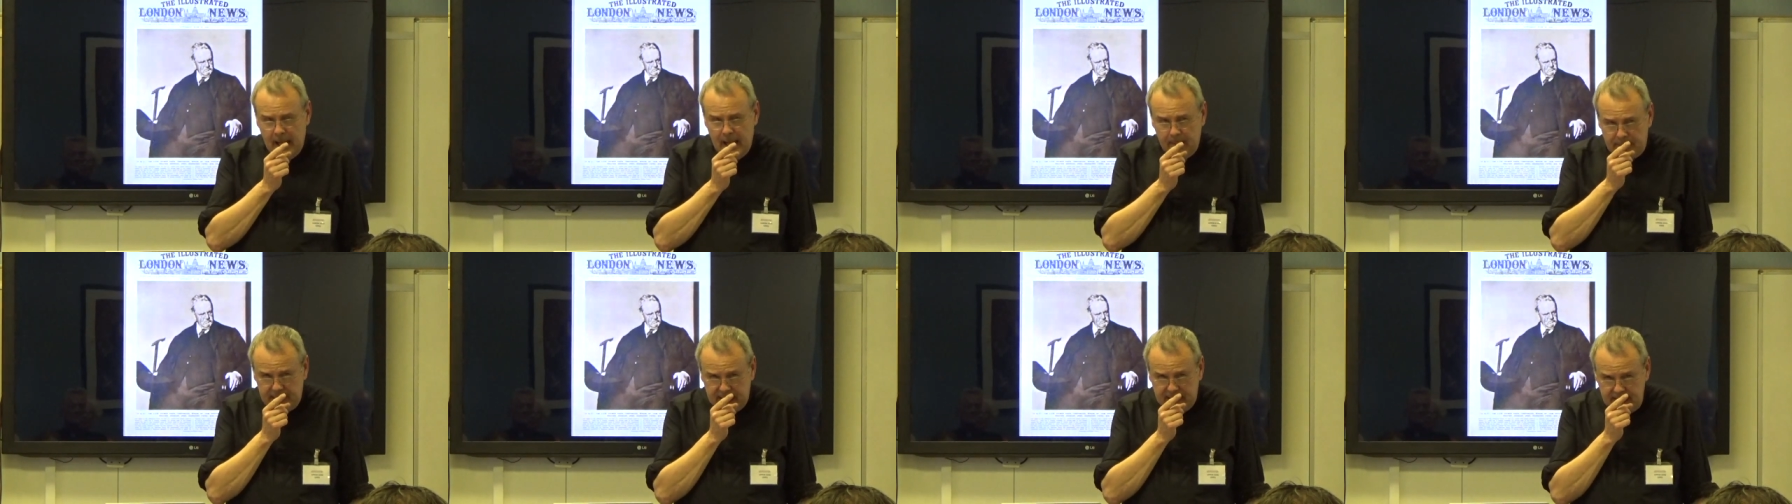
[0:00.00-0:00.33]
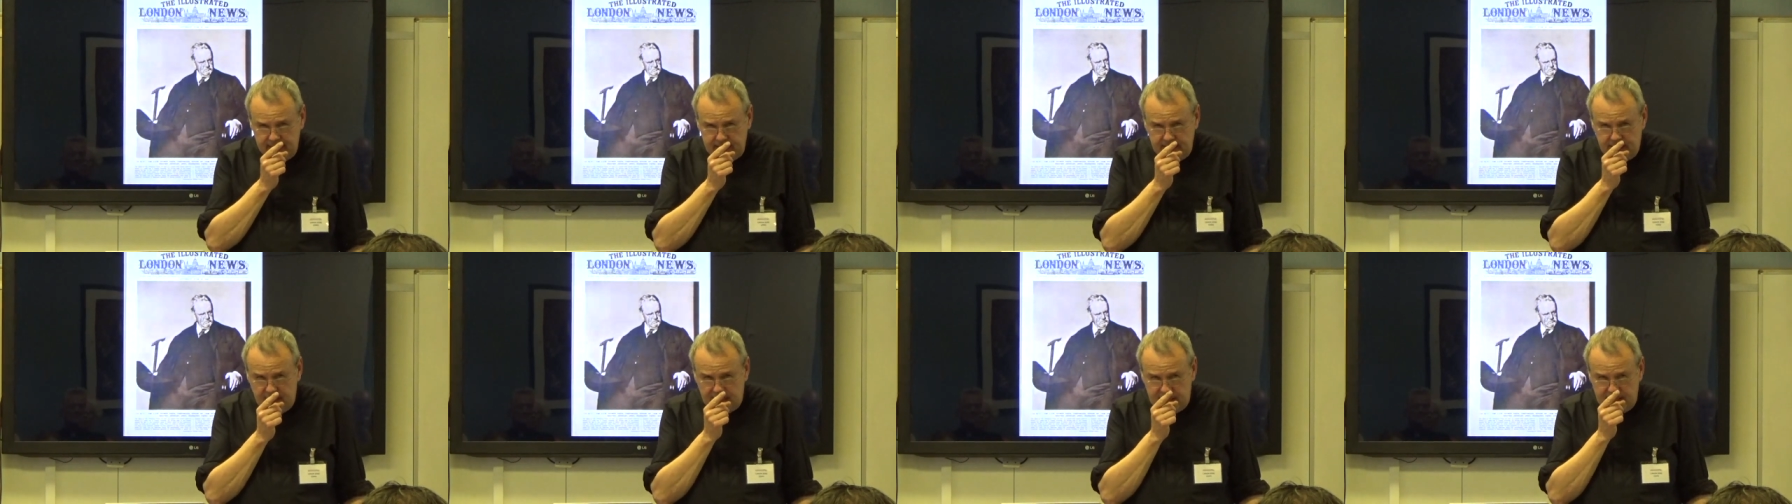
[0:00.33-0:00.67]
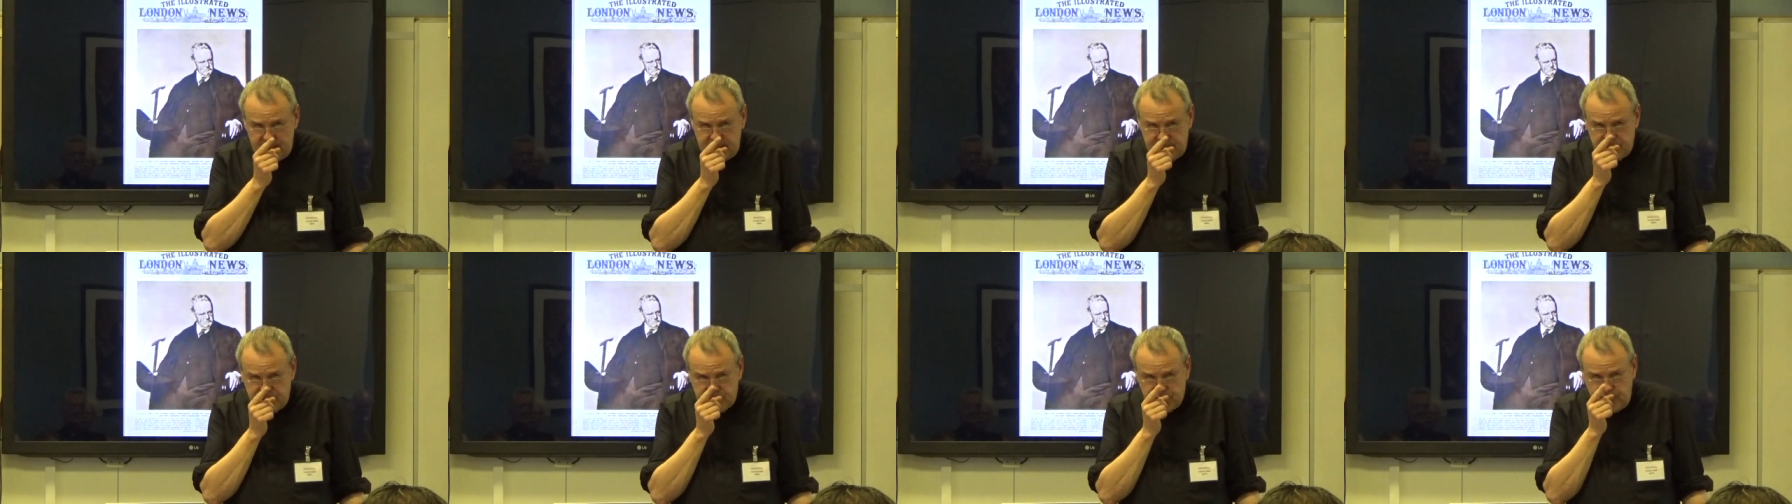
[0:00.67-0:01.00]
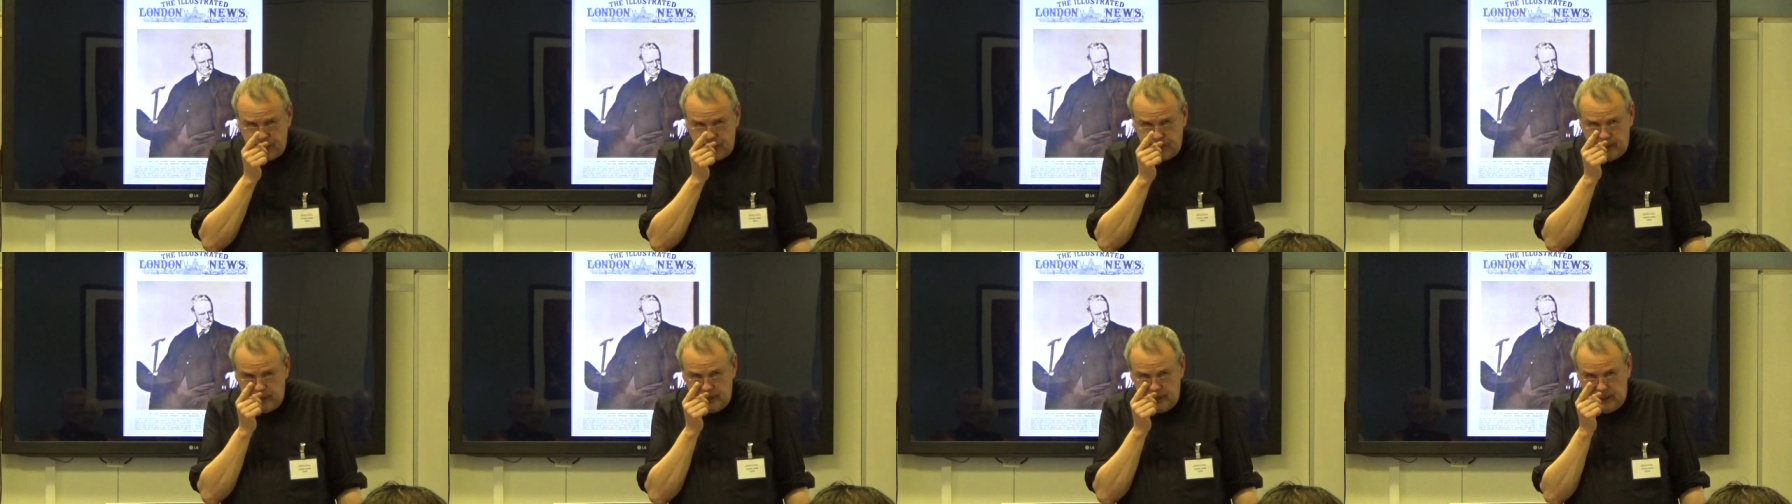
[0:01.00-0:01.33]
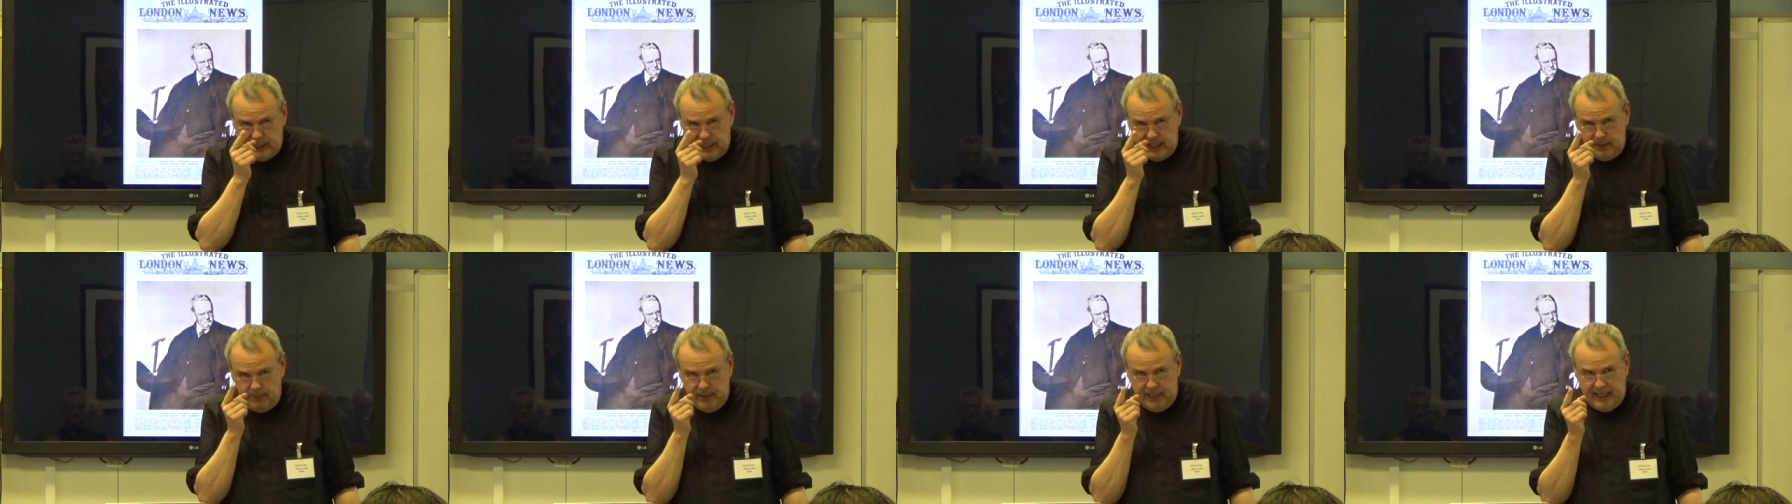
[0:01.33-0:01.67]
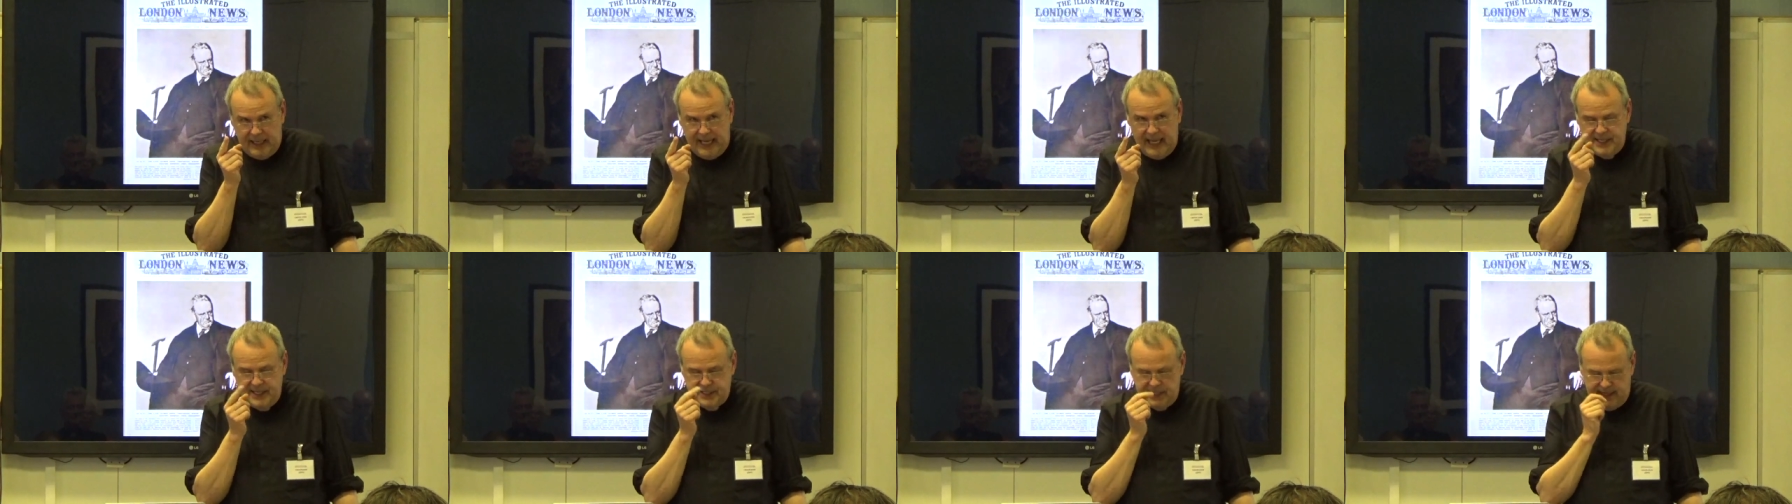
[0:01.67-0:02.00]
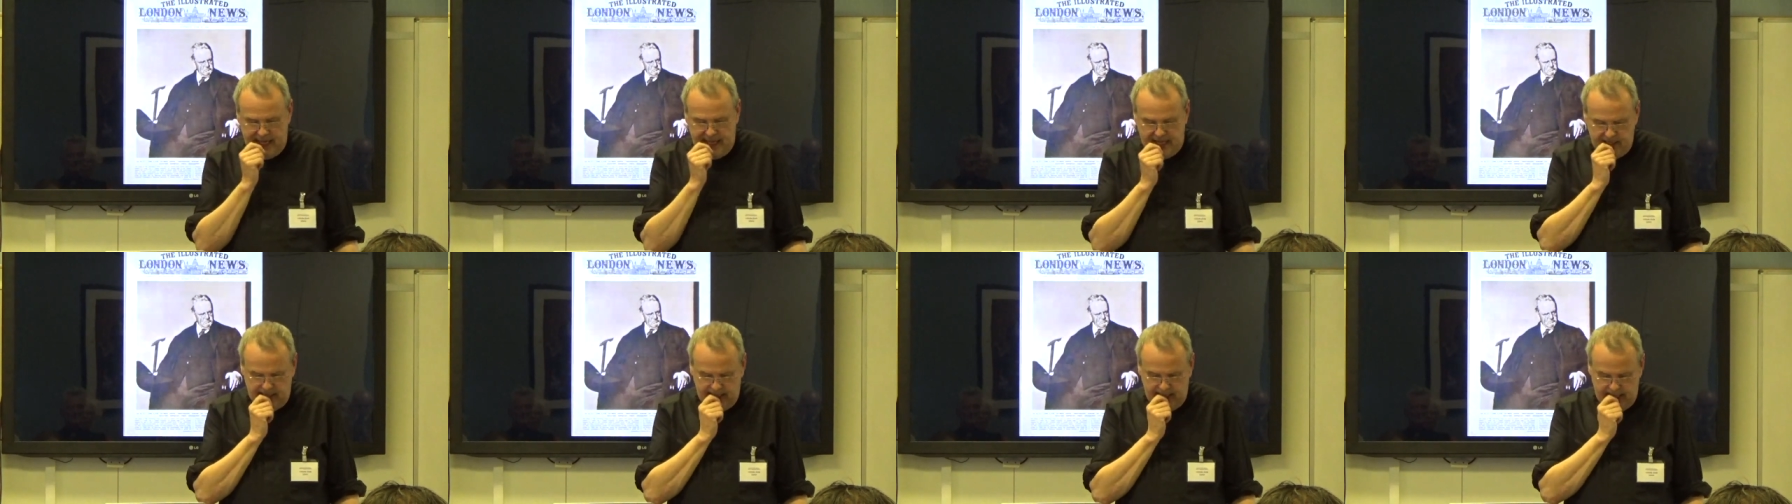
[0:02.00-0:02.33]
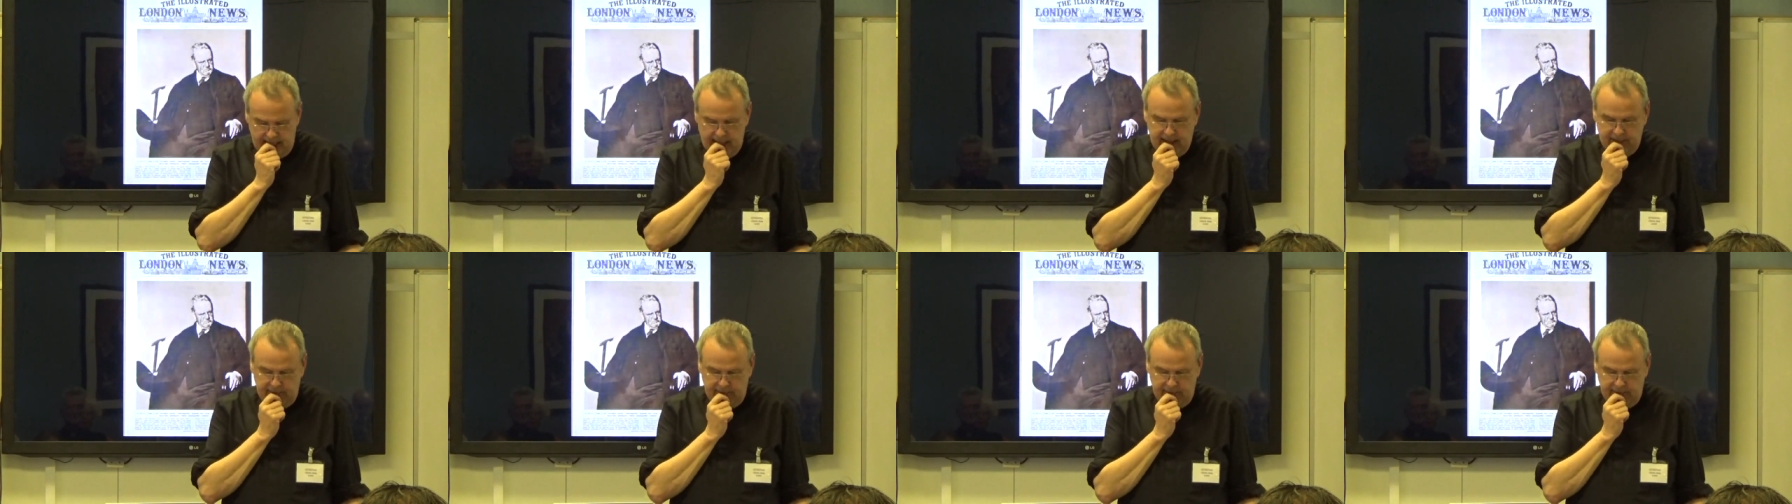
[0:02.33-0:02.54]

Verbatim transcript: But in an edition a little bit later that year,